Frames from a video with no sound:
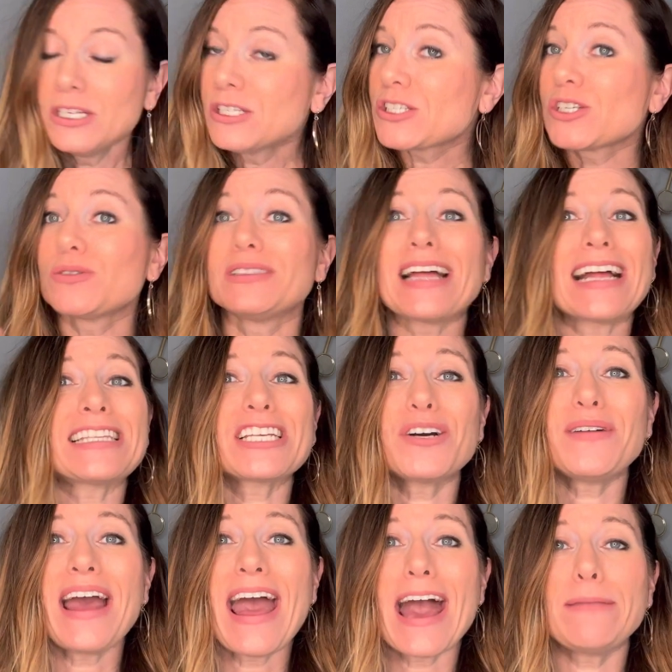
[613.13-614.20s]
So let's go
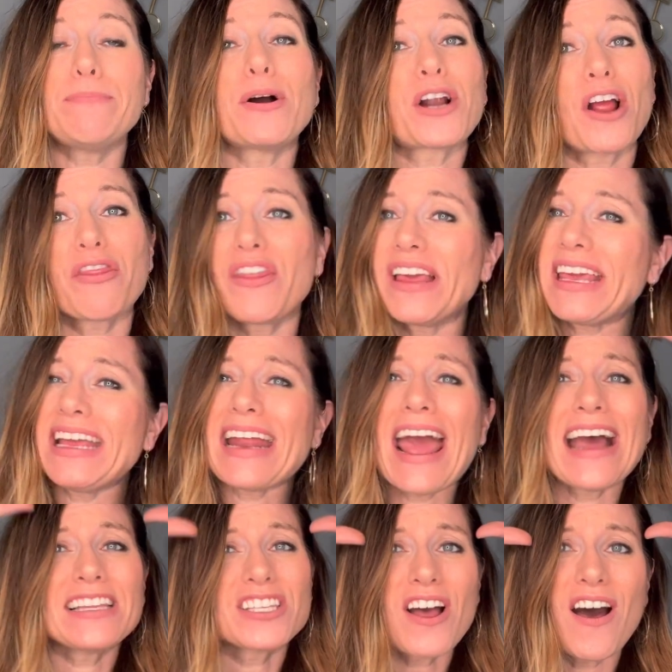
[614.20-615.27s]
ahead, put our thinking
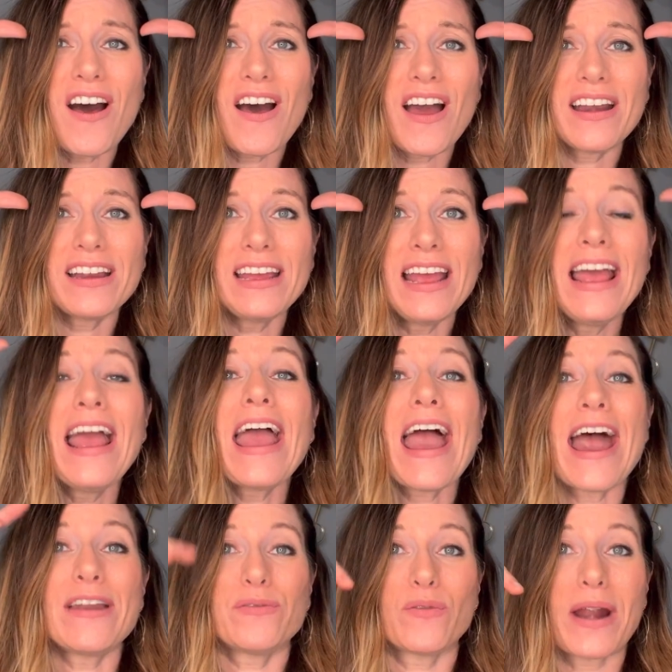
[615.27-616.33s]
hats on,
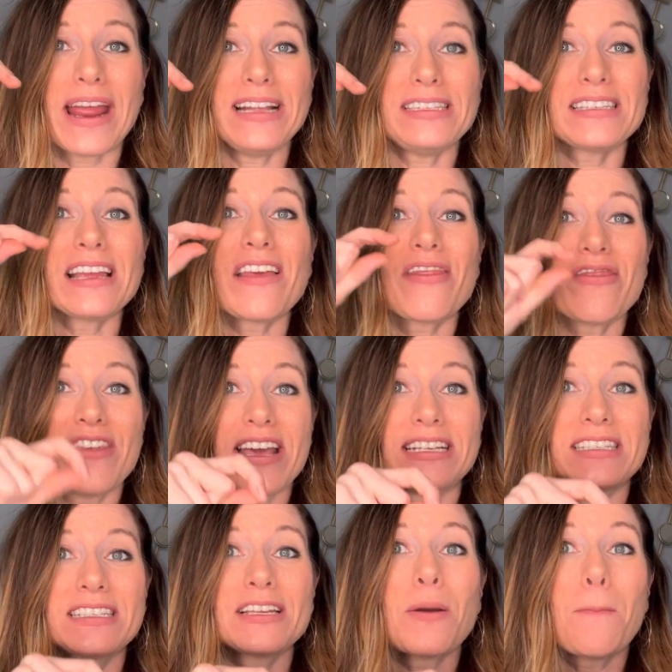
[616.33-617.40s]
and rate
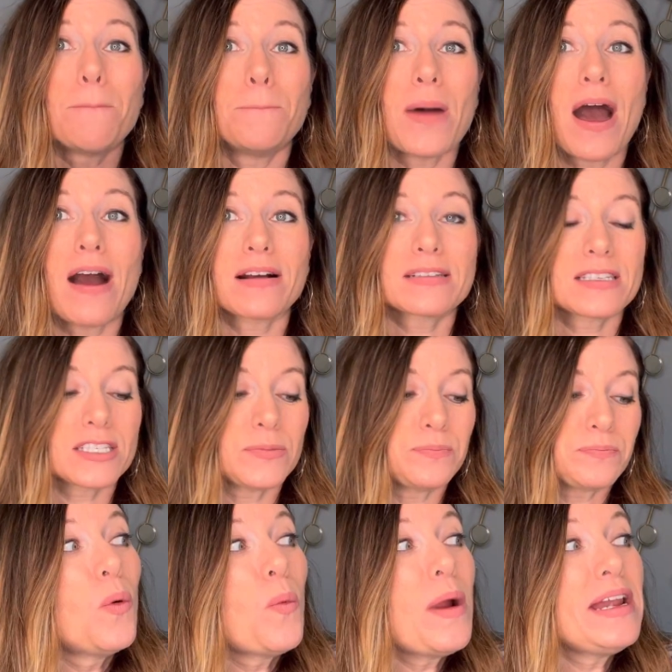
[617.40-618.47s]
this box.
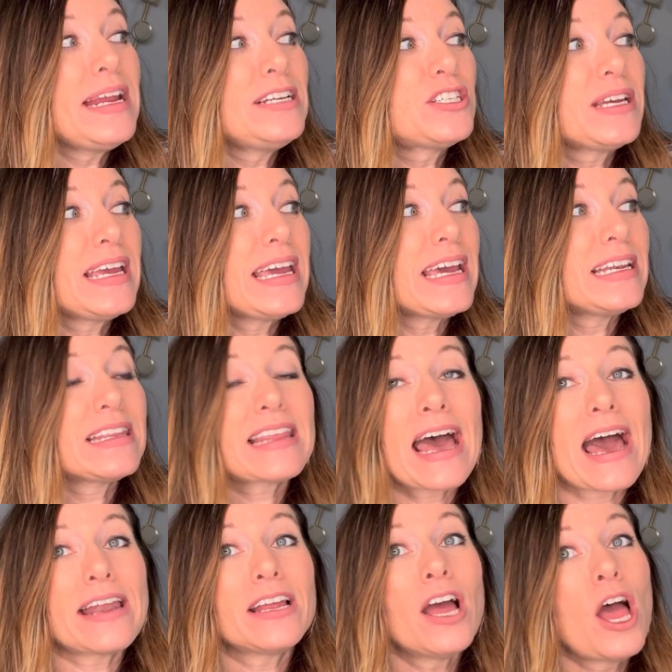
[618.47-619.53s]
We need to hit
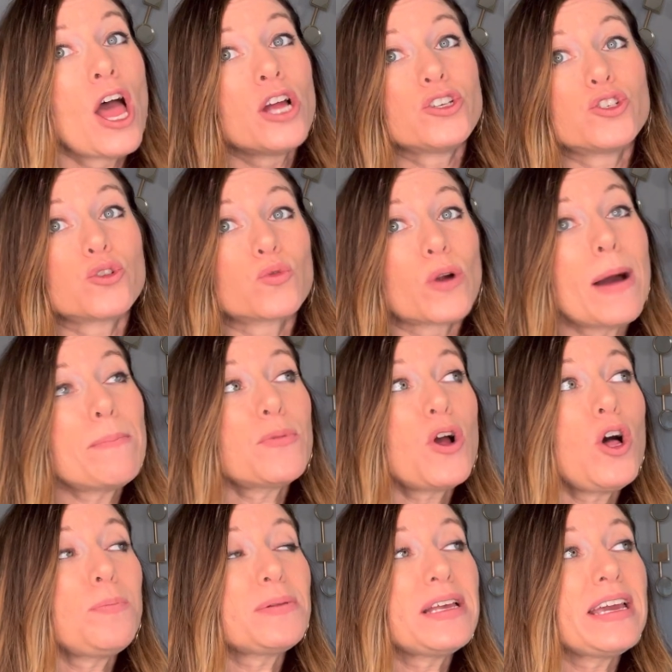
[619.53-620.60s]
that drum
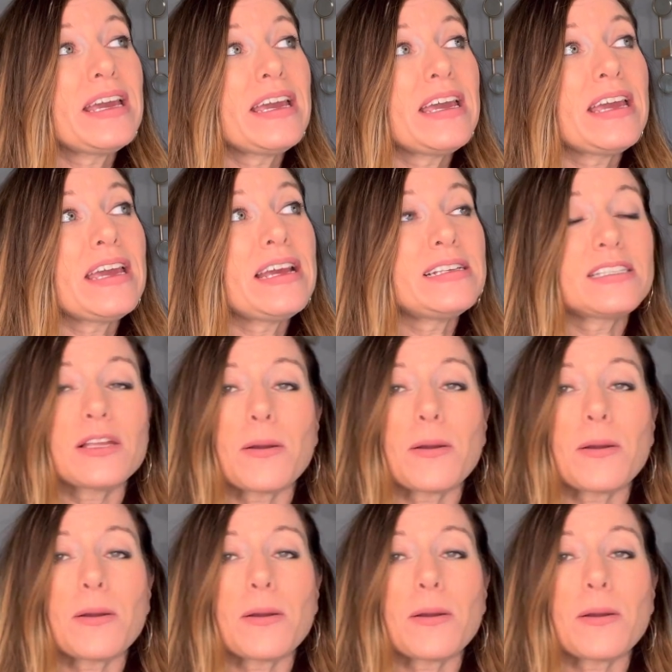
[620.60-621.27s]
roll, please.